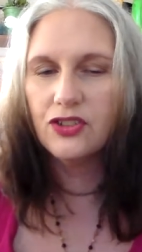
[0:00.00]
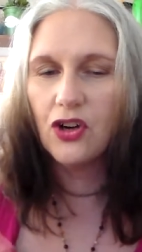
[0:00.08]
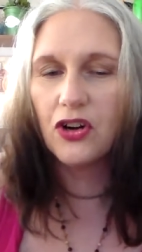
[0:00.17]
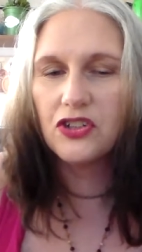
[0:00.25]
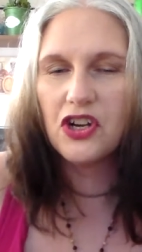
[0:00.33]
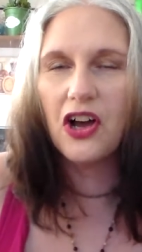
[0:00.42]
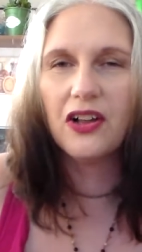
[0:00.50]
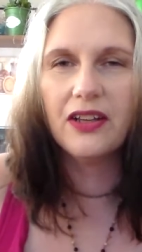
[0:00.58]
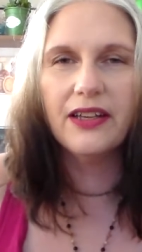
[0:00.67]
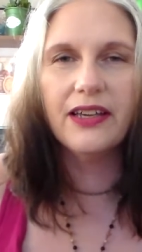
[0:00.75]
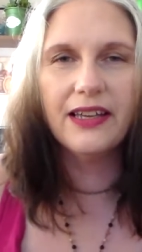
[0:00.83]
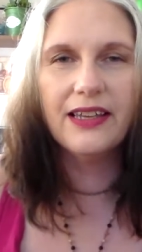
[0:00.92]
dark
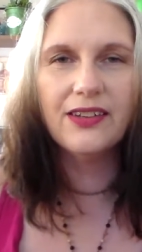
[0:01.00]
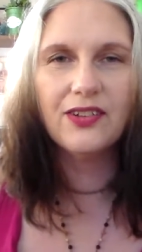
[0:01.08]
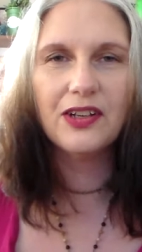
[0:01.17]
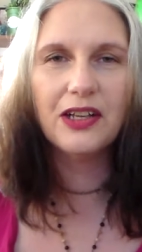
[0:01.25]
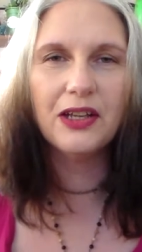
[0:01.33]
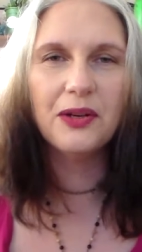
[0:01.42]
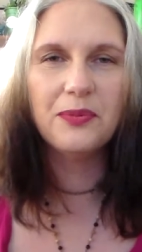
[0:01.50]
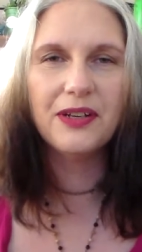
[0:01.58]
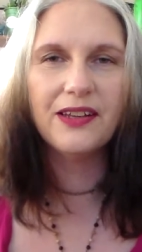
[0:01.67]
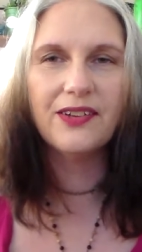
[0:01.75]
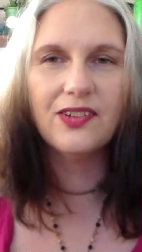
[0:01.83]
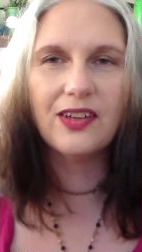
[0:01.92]
chocolate. It gives it a little
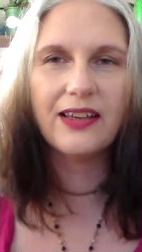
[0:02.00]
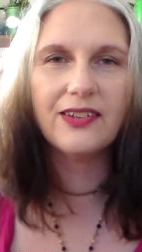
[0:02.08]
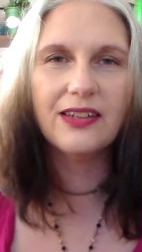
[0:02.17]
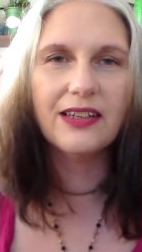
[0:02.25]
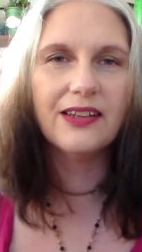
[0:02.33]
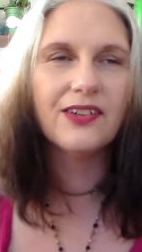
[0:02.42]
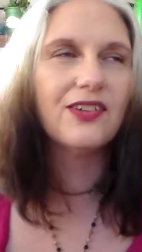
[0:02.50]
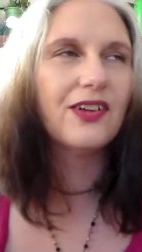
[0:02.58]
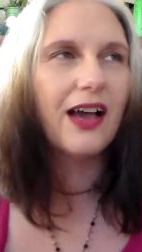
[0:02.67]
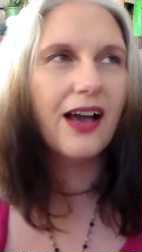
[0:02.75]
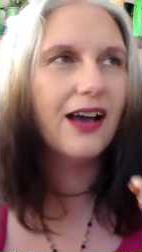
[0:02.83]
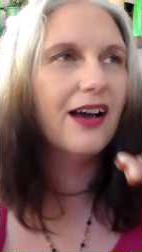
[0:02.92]
bit of
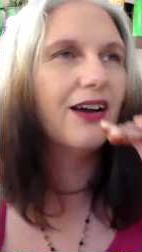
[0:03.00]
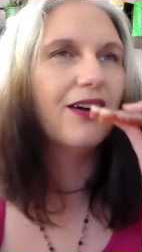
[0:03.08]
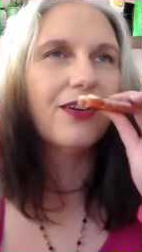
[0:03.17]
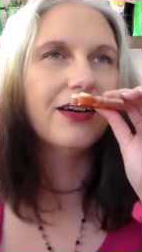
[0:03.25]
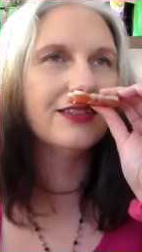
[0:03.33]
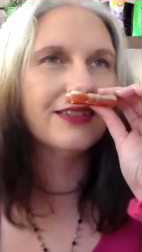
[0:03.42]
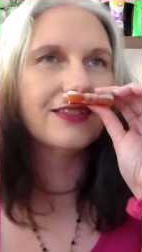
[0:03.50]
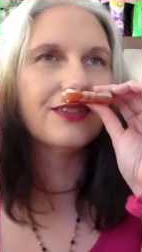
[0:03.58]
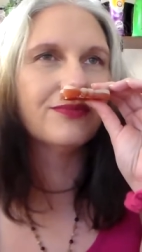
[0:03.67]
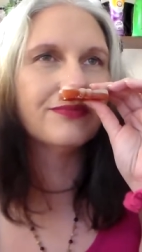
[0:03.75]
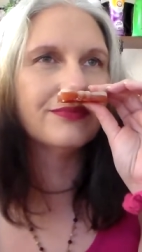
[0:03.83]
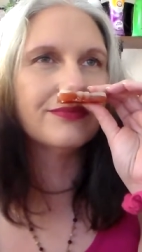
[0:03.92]
sexiness. Oh, I
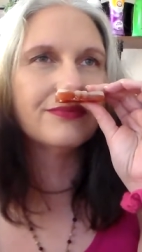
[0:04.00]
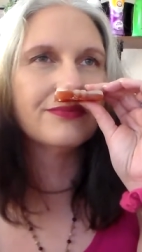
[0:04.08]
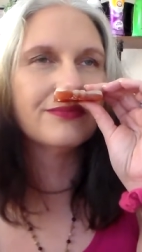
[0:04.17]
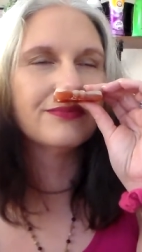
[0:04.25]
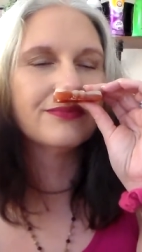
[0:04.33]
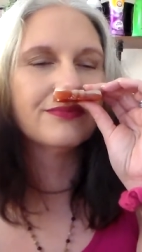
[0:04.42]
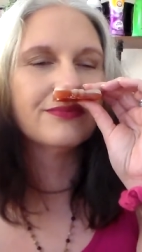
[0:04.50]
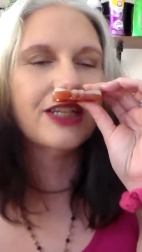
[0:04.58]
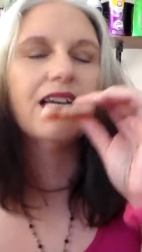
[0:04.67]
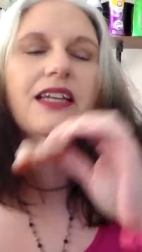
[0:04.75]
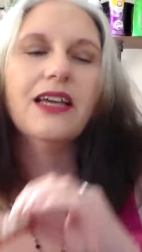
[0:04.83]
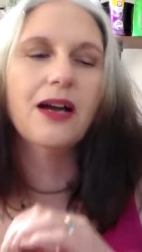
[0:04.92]
just, mmm,
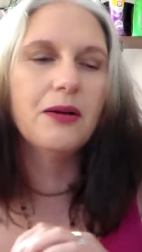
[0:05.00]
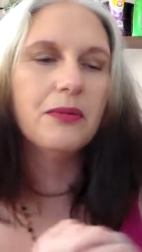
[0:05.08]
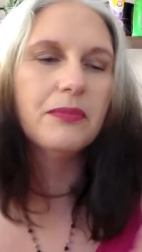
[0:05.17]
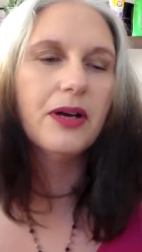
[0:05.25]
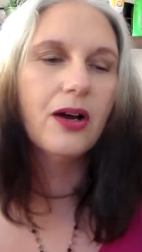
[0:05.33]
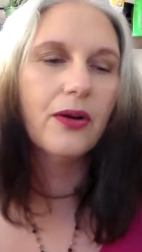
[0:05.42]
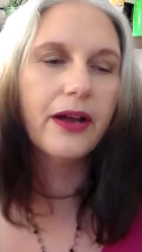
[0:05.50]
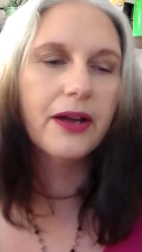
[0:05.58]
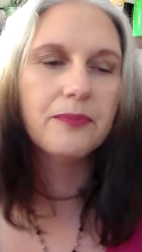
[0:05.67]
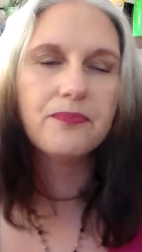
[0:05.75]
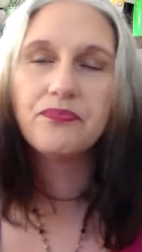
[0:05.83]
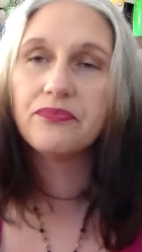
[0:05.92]
yum.
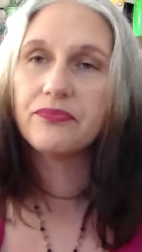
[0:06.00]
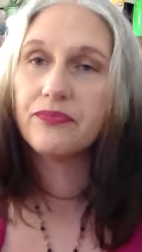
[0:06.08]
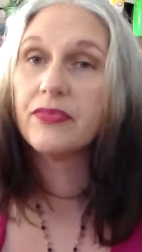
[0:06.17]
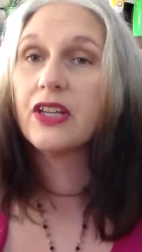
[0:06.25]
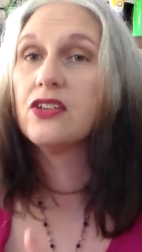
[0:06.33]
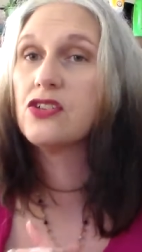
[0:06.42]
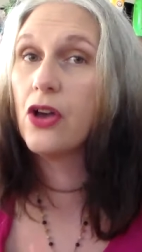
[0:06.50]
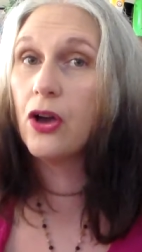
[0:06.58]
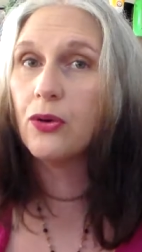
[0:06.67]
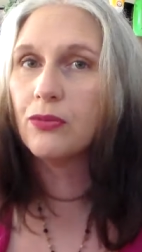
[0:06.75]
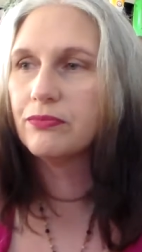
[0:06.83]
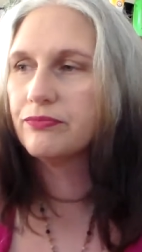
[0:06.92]
Okay,
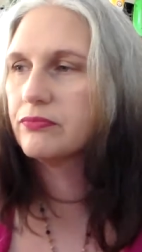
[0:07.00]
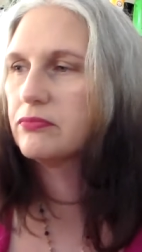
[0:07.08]
so